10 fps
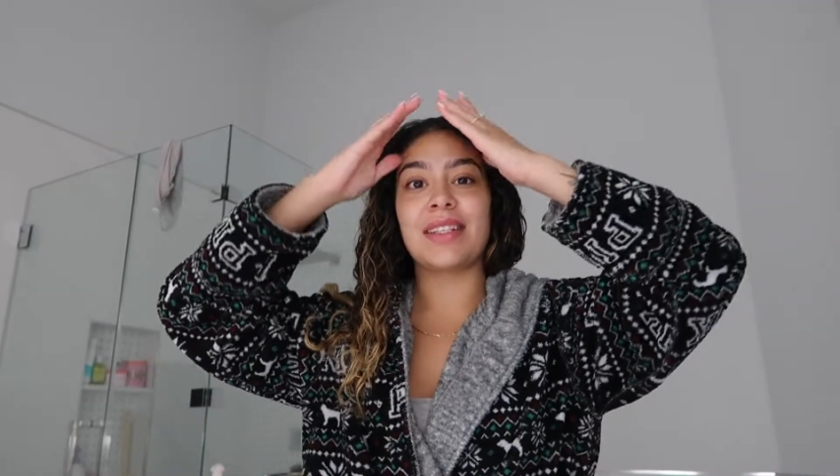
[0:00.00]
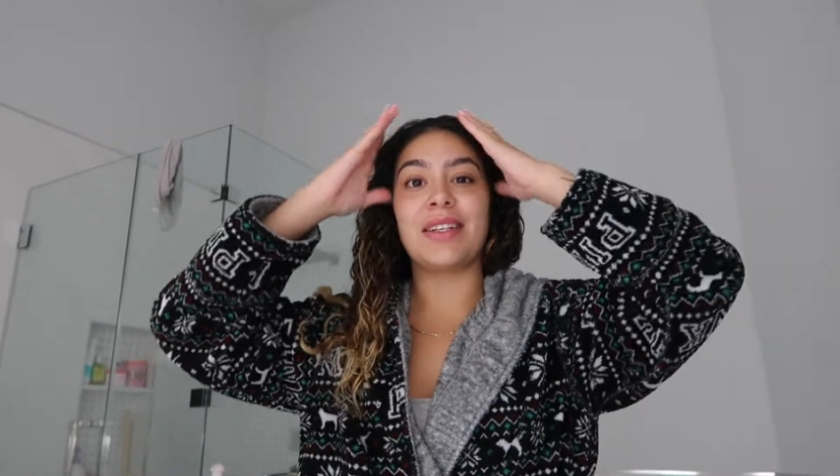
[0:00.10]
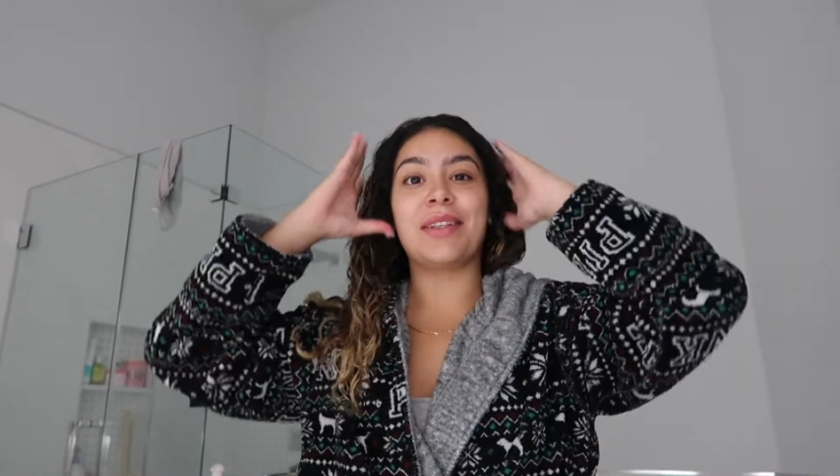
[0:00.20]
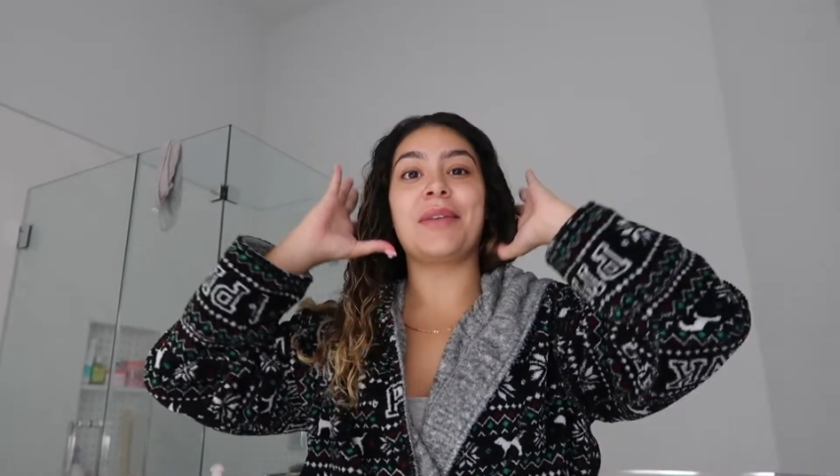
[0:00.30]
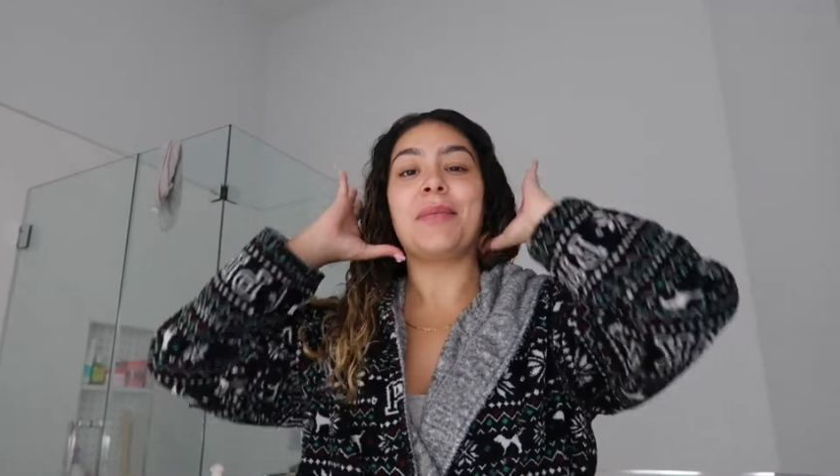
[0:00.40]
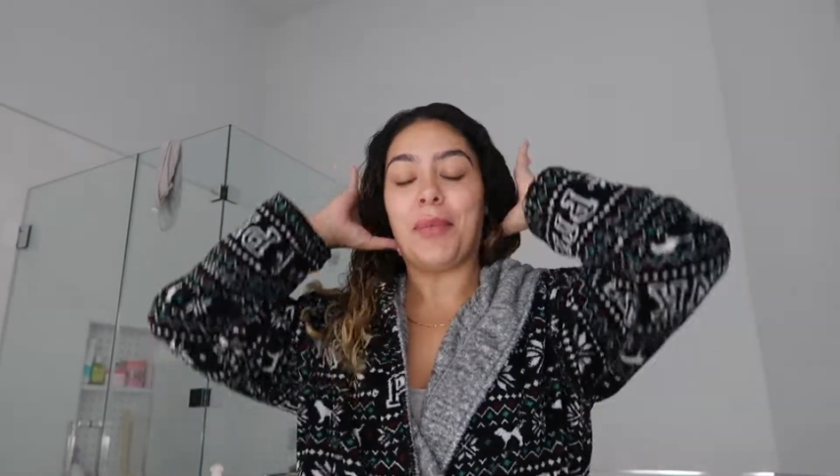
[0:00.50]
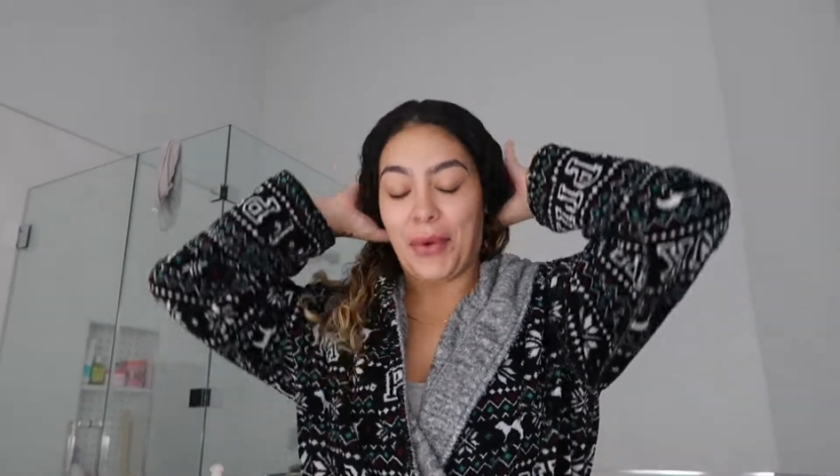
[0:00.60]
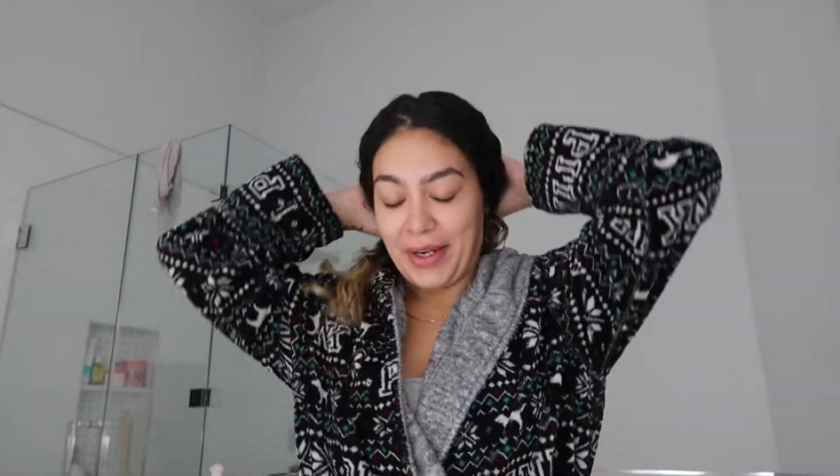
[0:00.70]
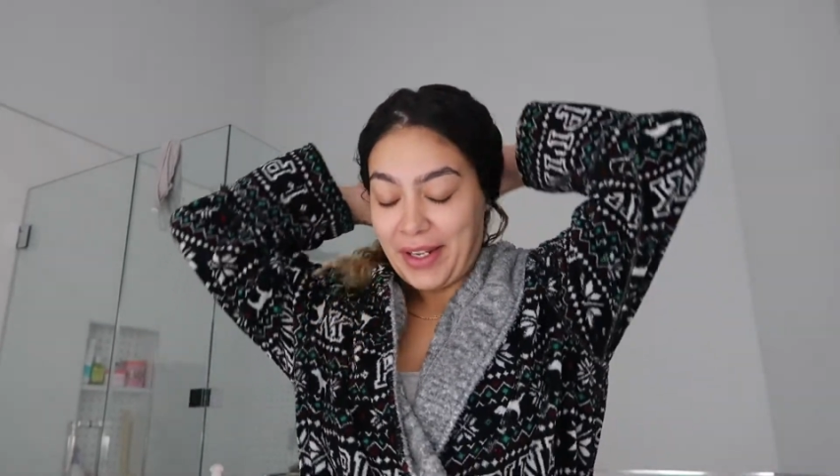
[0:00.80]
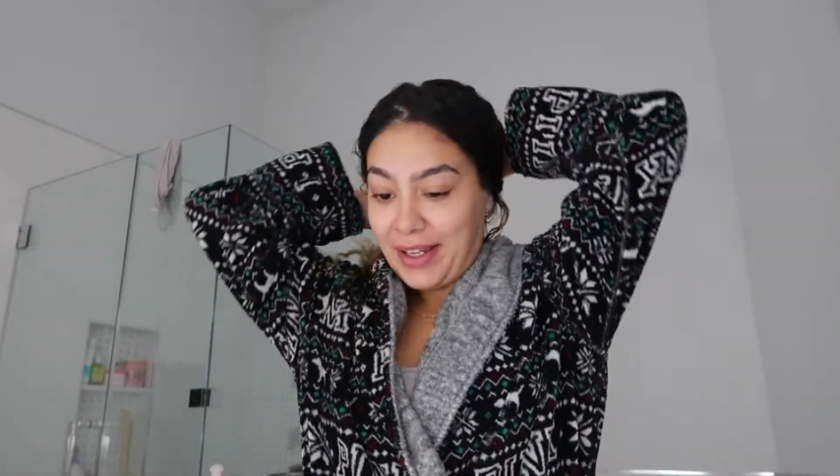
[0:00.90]
Good
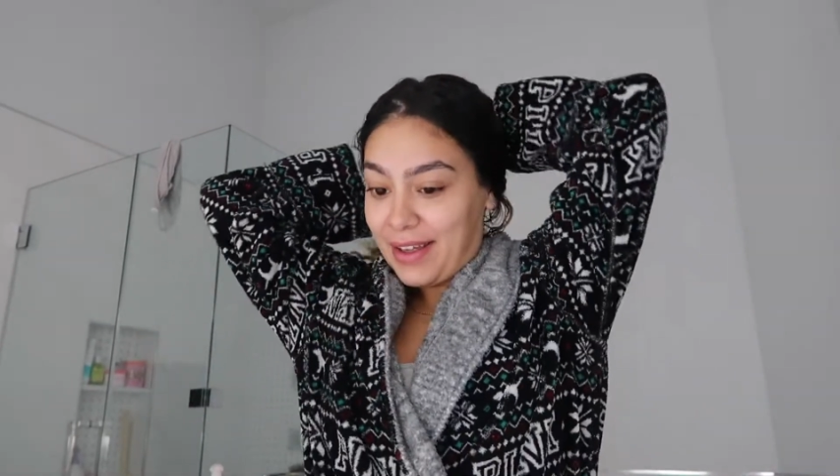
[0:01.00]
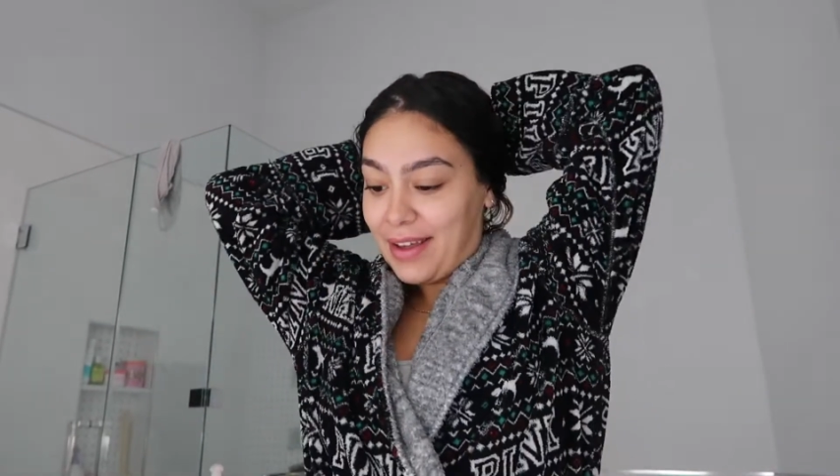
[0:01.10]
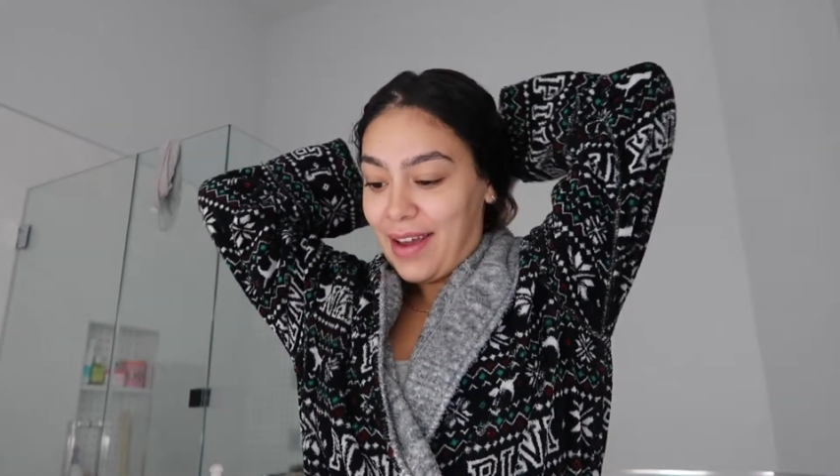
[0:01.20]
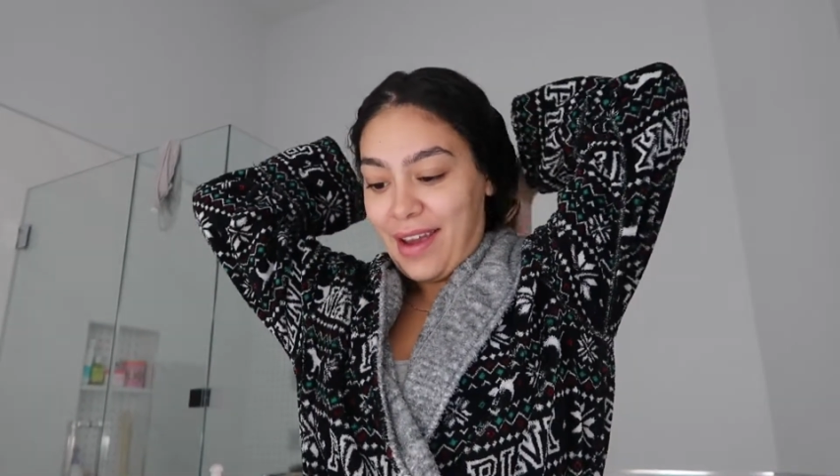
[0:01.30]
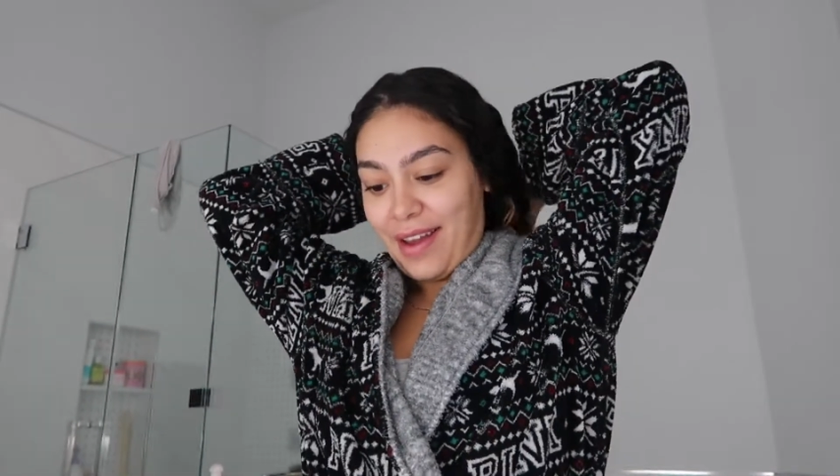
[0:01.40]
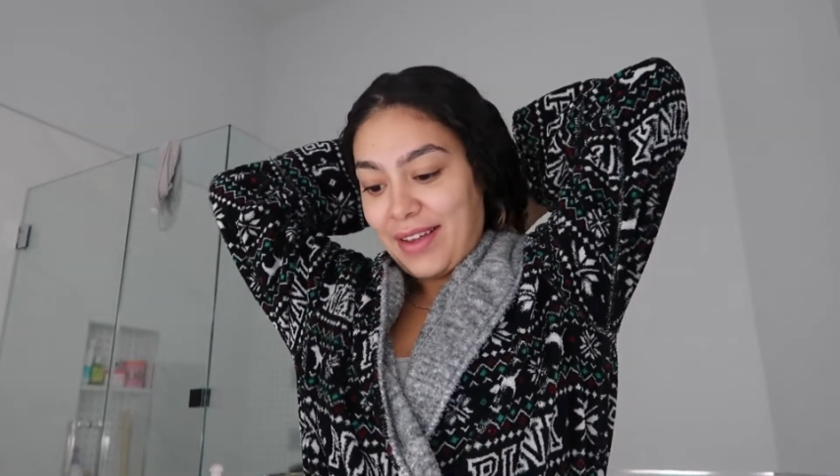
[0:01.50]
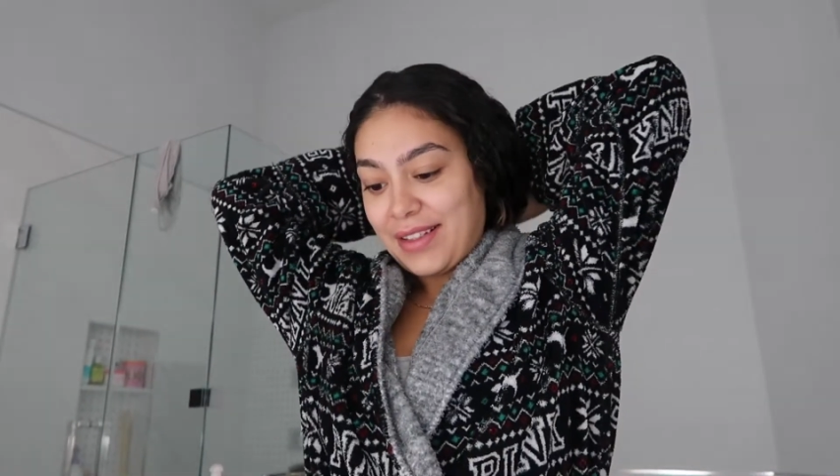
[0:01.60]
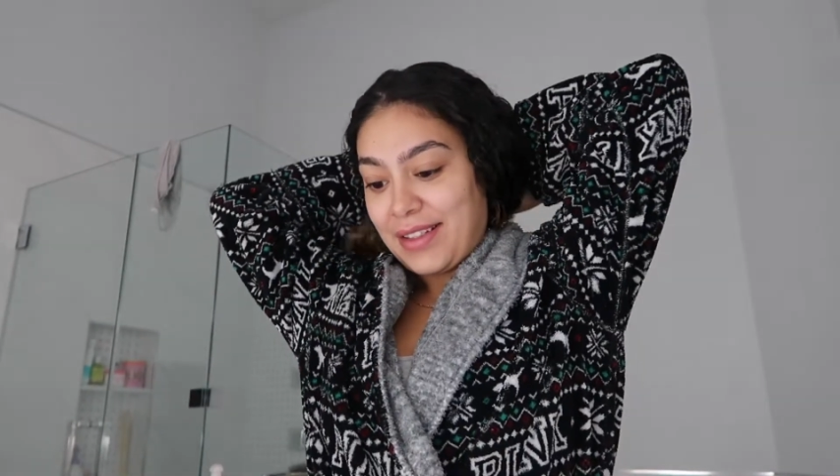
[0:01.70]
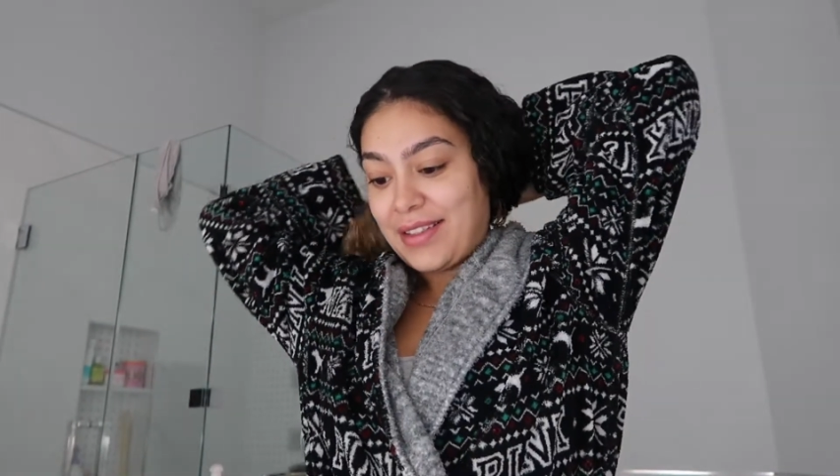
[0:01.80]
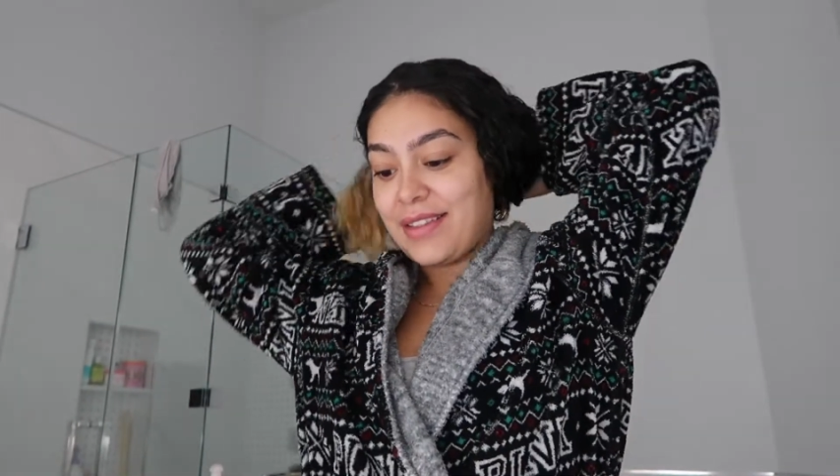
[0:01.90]
morning
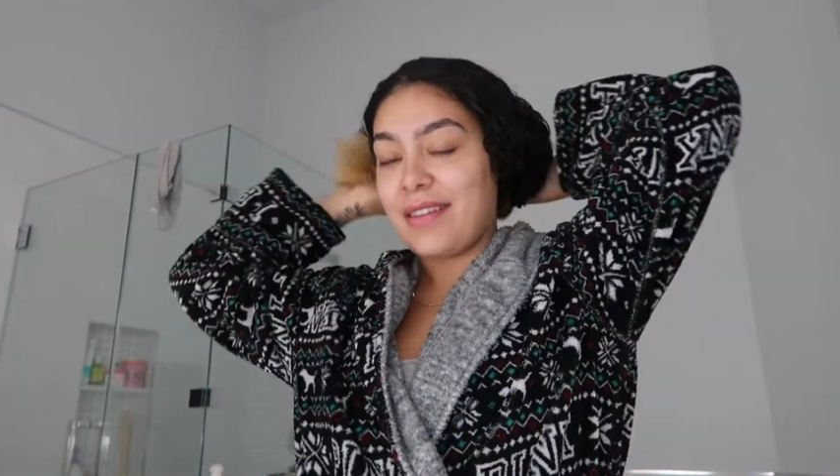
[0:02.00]
and